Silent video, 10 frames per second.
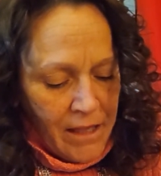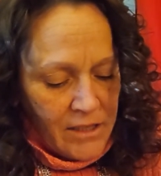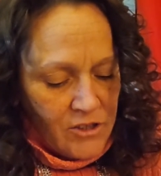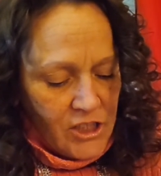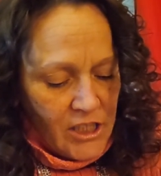
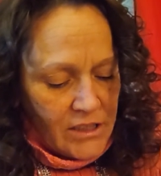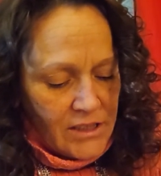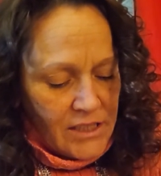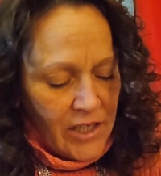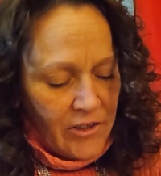Jenna
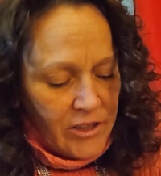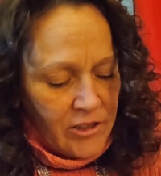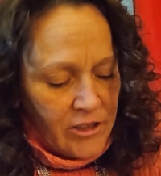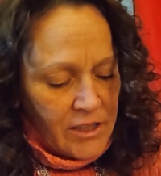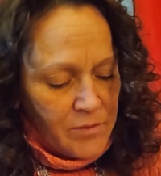stared at
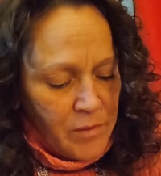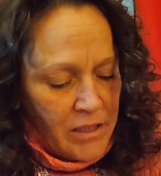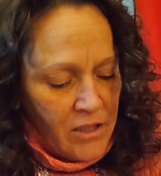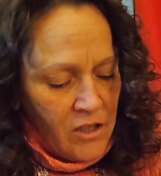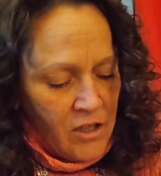her husband
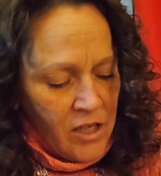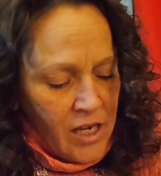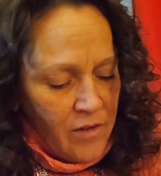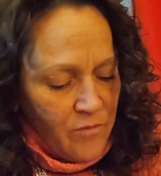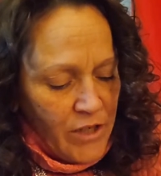
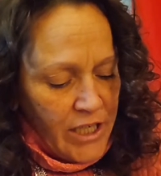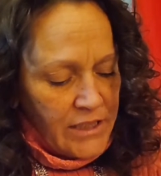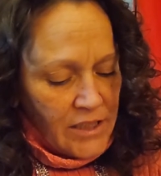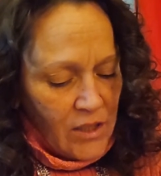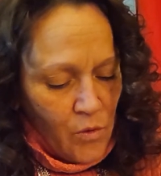and raised
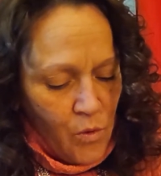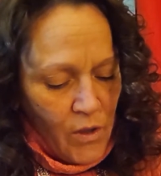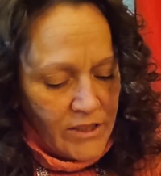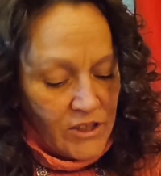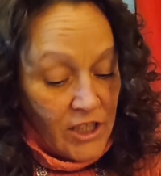a
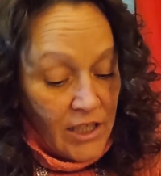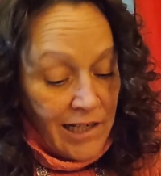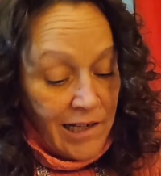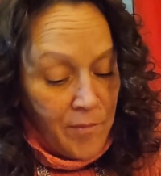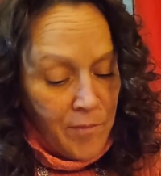questioning
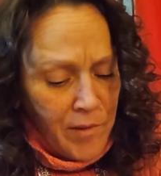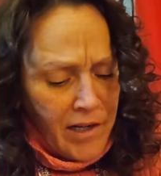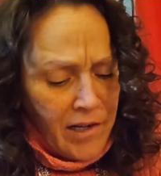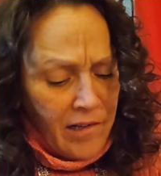eyebrow.